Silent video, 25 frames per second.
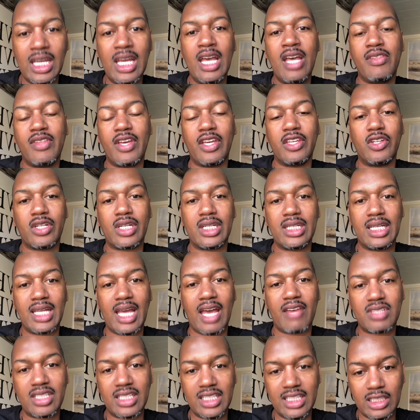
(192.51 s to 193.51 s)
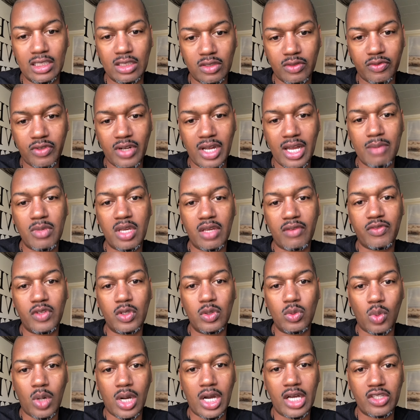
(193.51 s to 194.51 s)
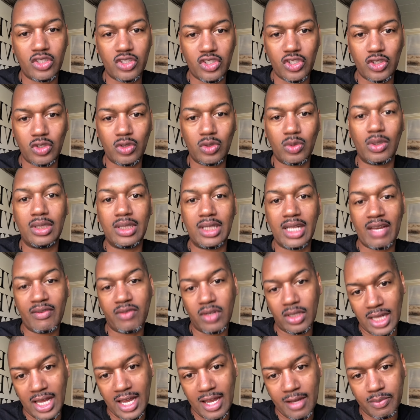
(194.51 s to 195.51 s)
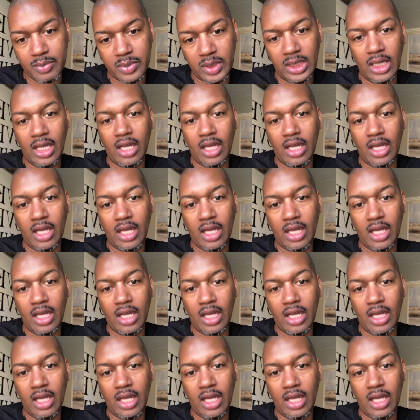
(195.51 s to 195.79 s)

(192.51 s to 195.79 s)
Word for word: that you're going to have to heal from if you want to level up.